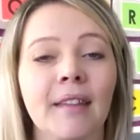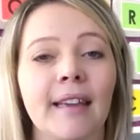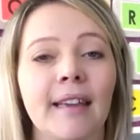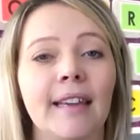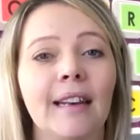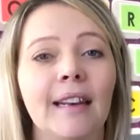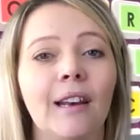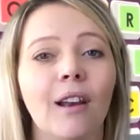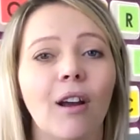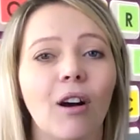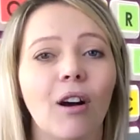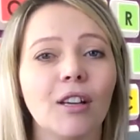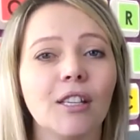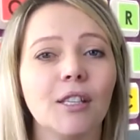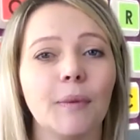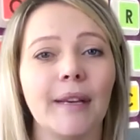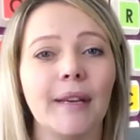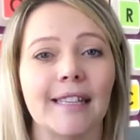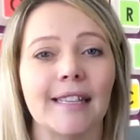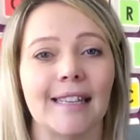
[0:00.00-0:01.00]
In
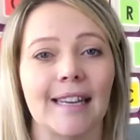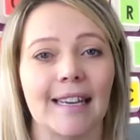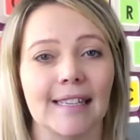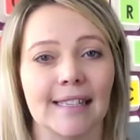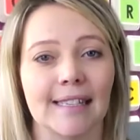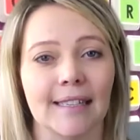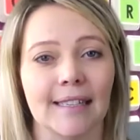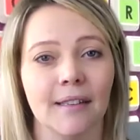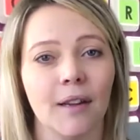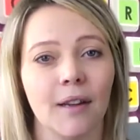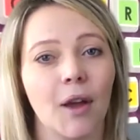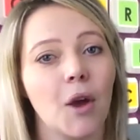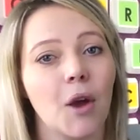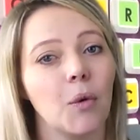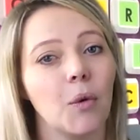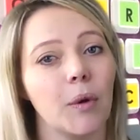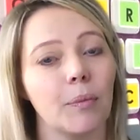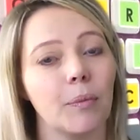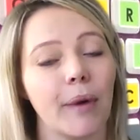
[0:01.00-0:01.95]
last week's lesson, we